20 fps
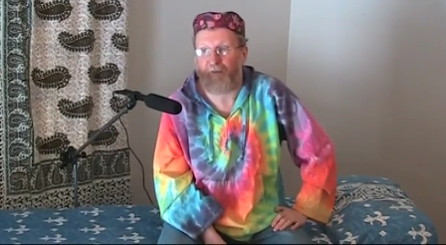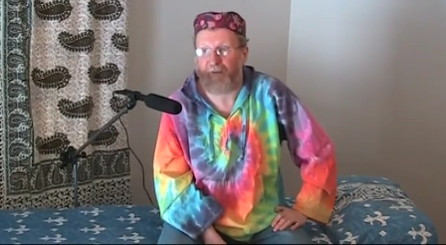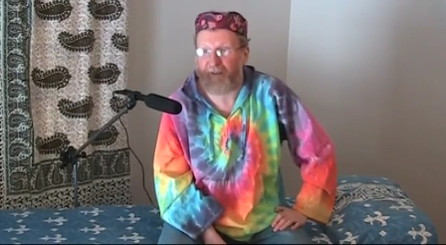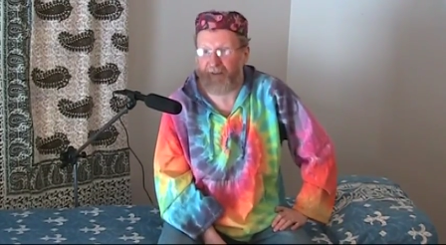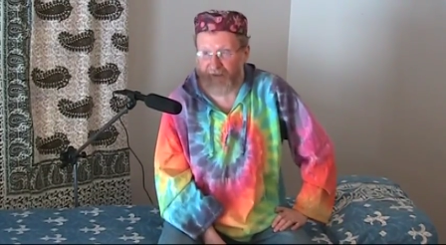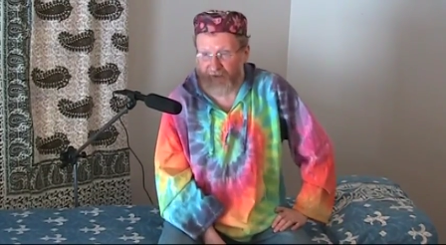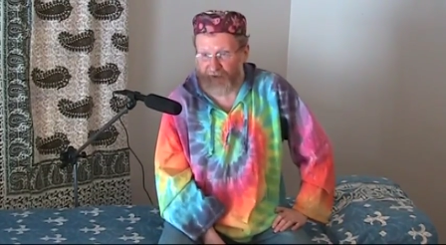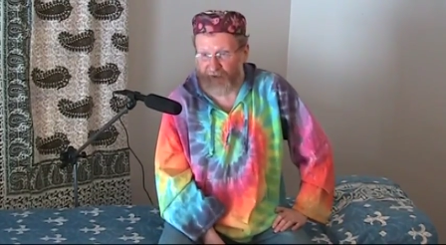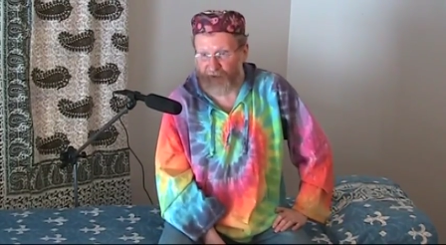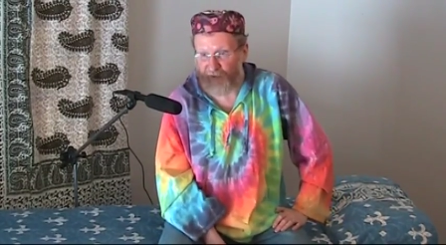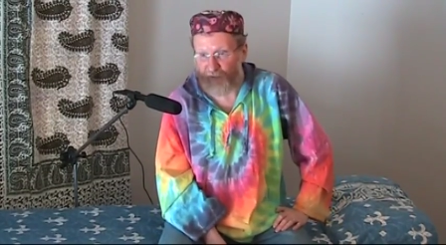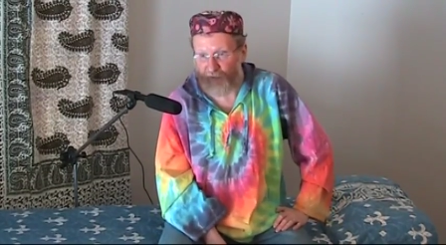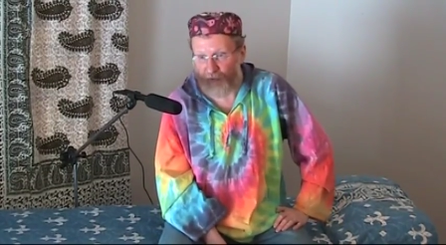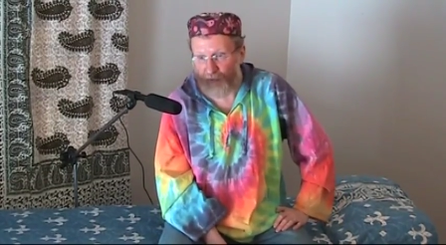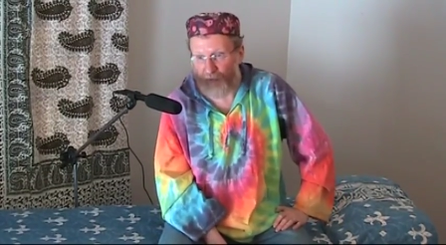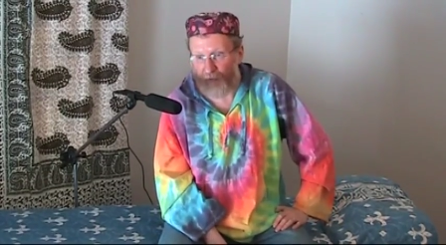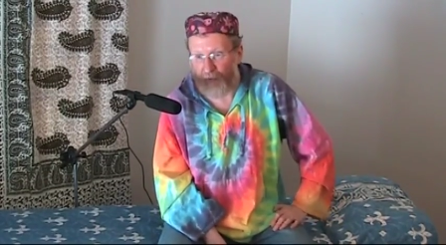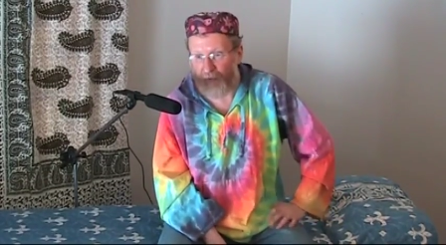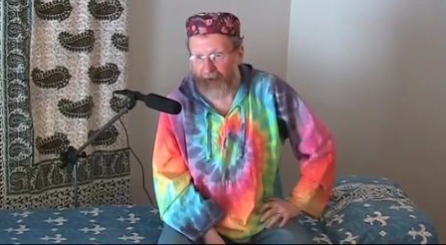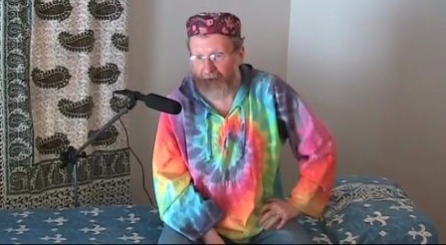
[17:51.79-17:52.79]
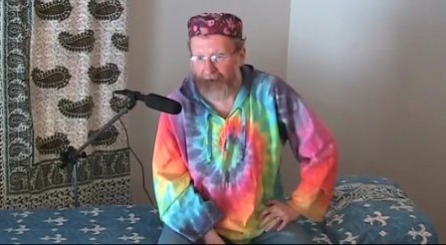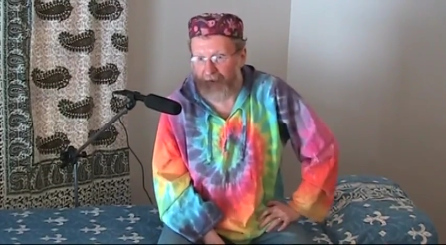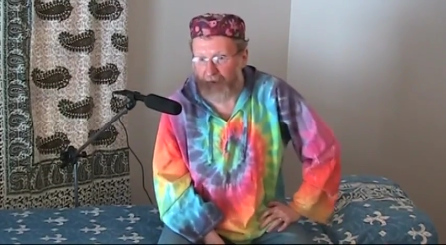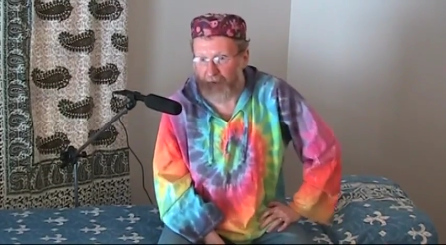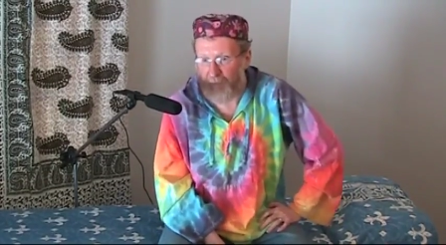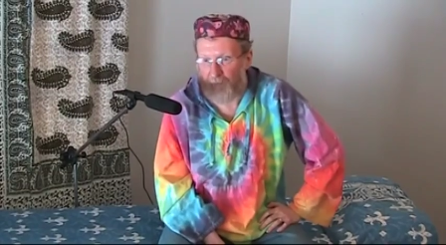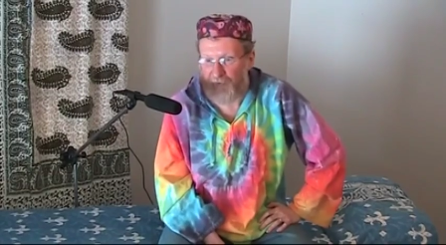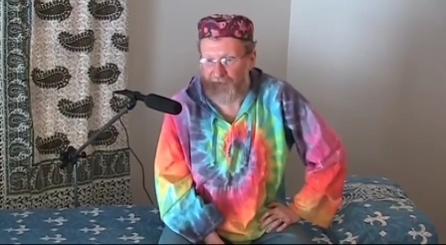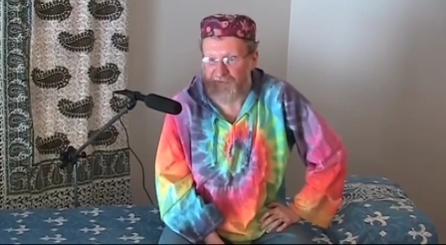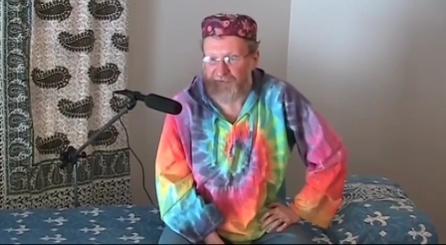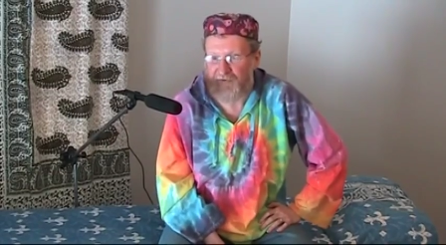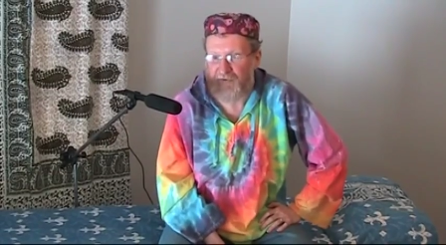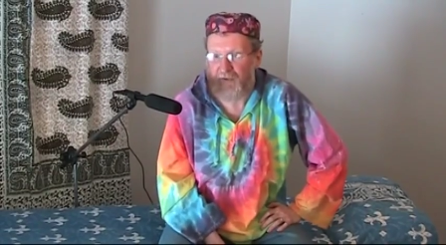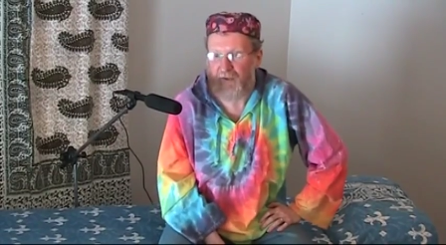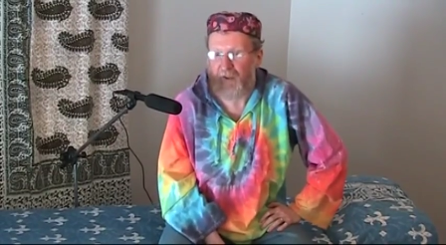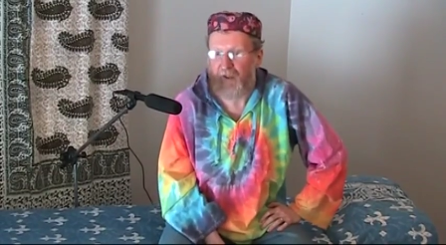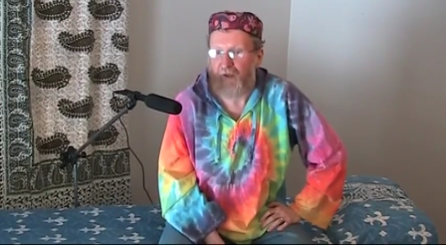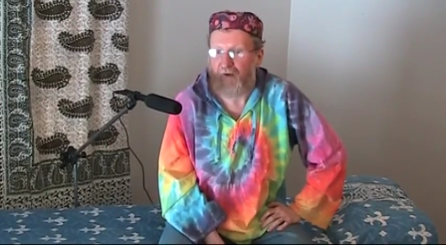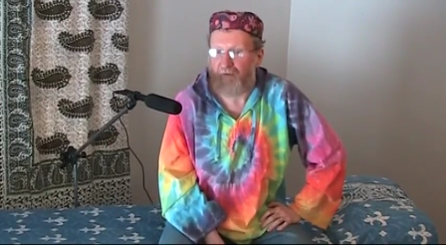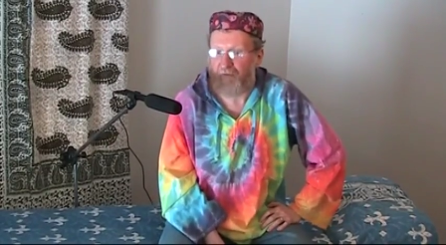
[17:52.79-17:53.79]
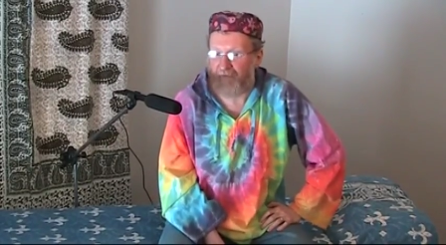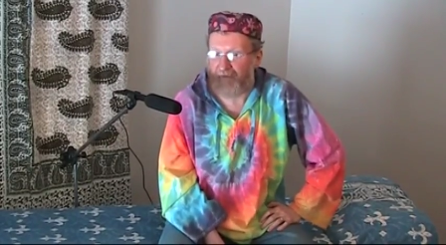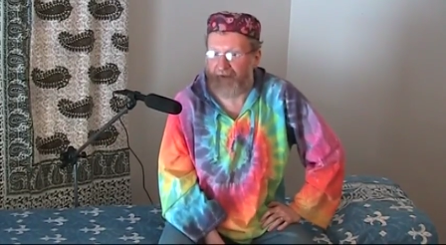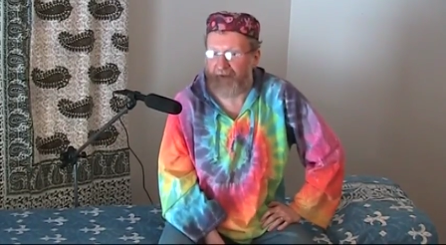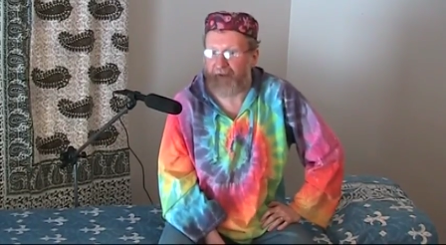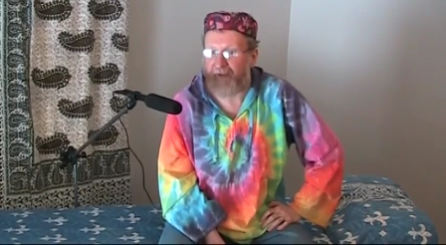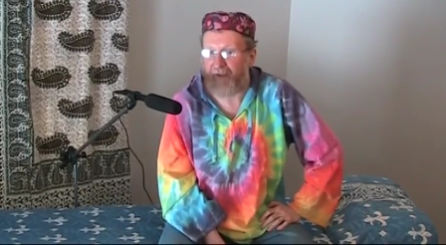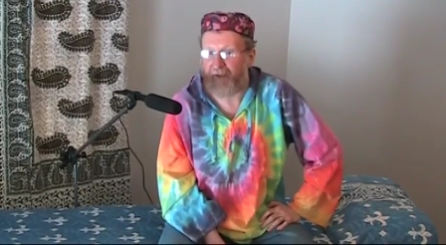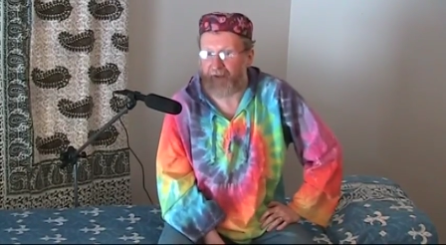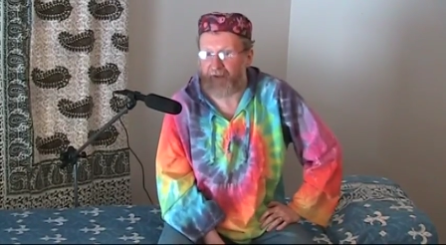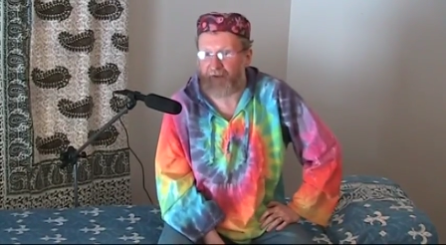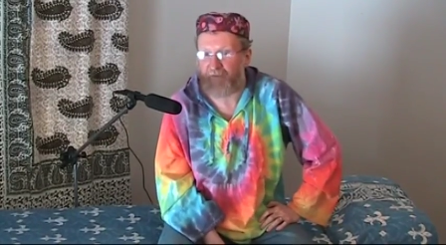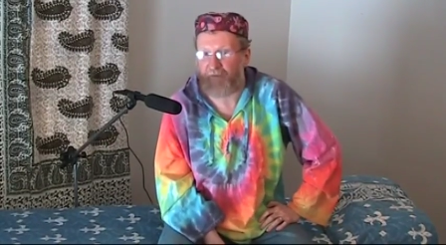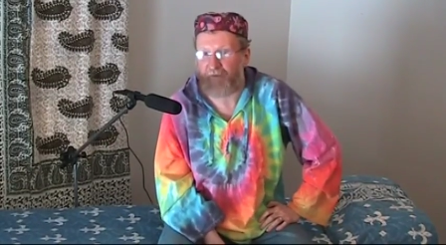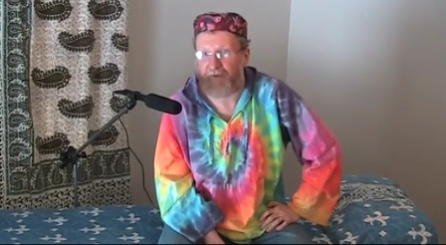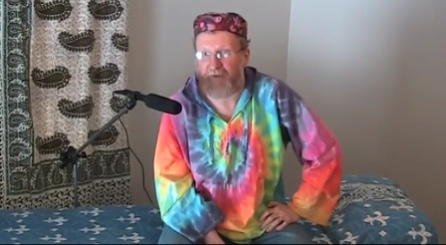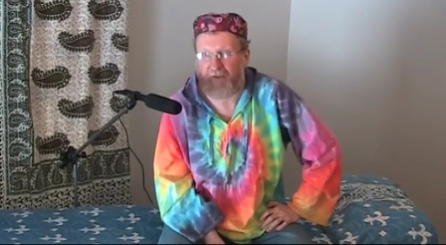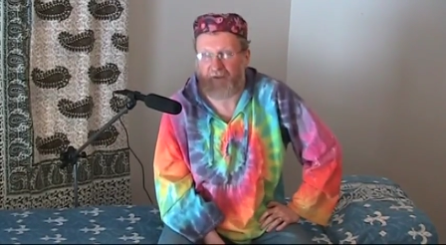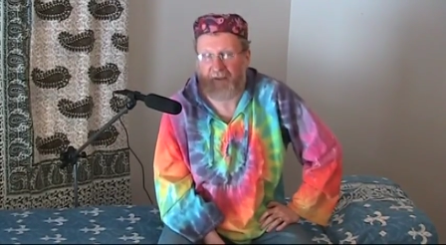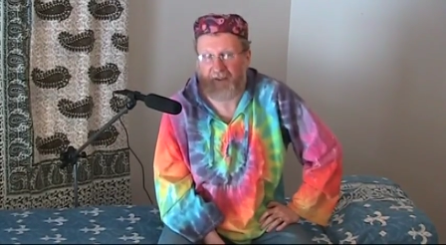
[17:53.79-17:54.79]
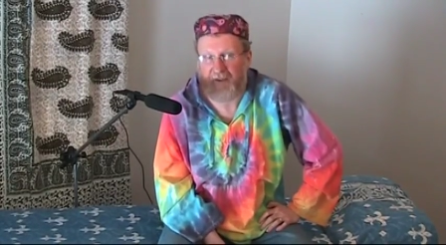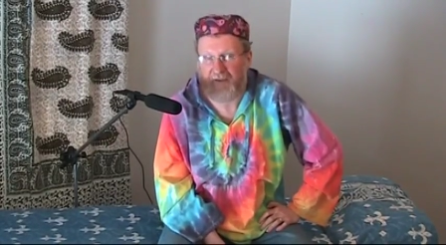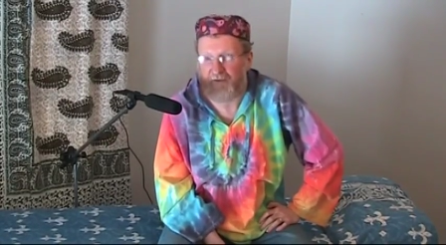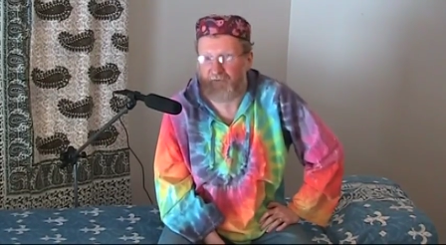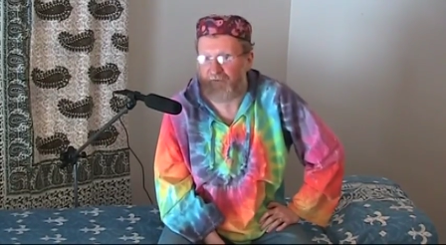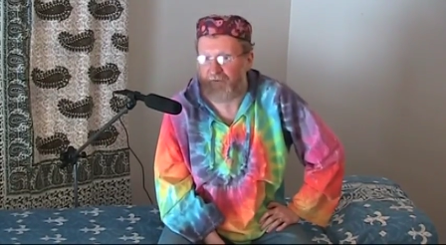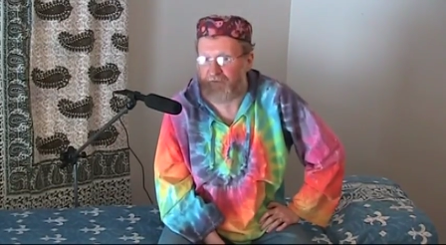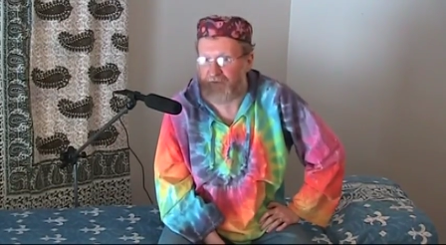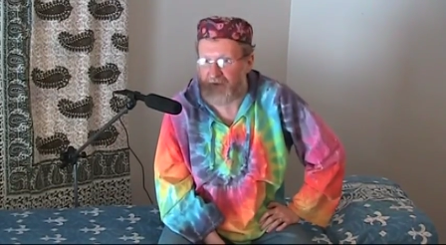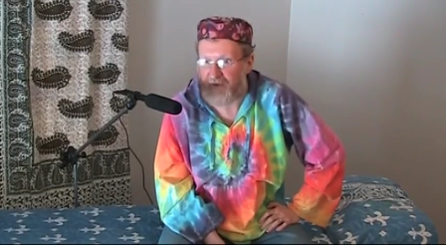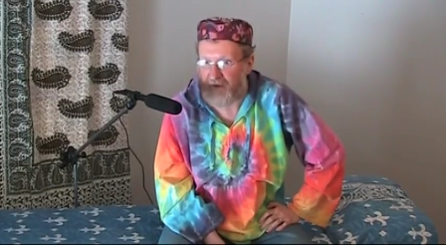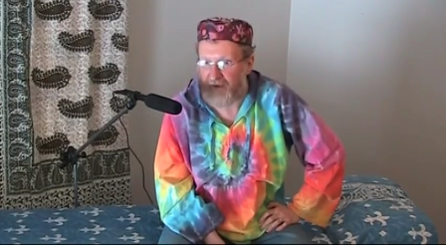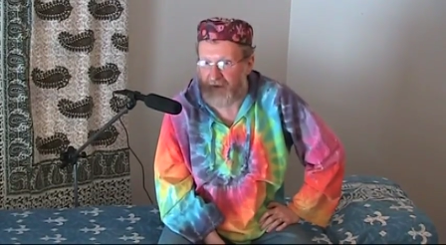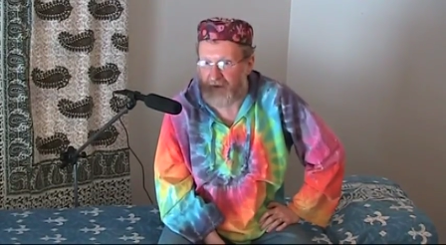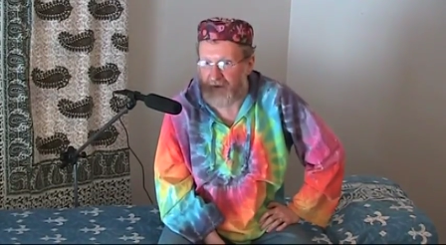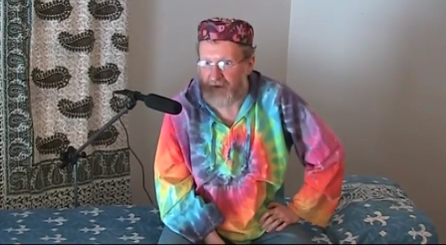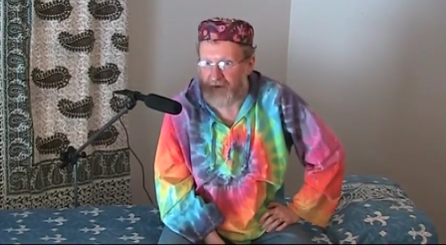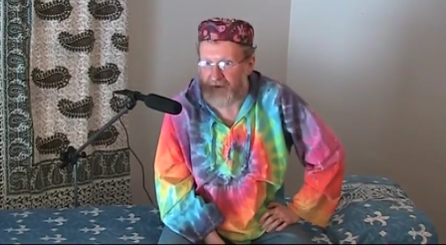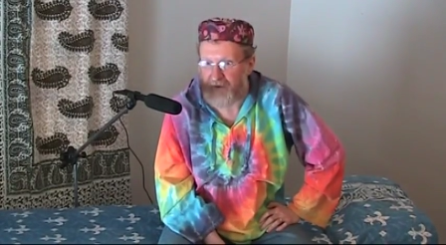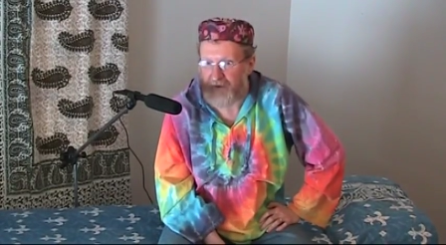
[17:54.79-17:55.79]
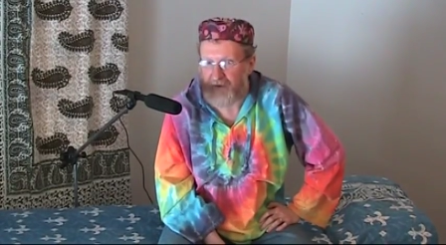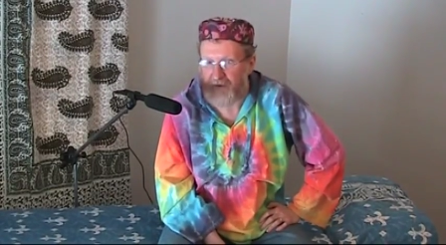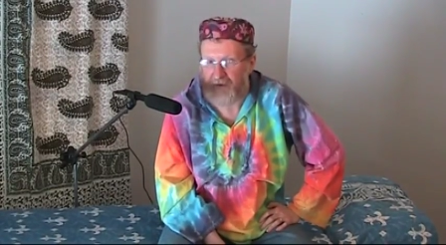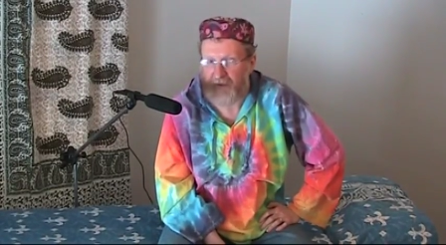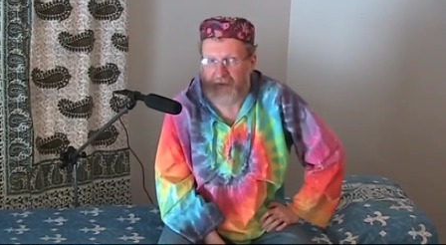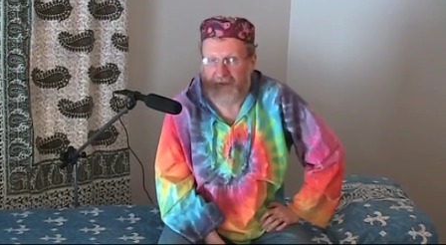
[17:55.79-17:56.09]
is true and was very active in the last fifty years.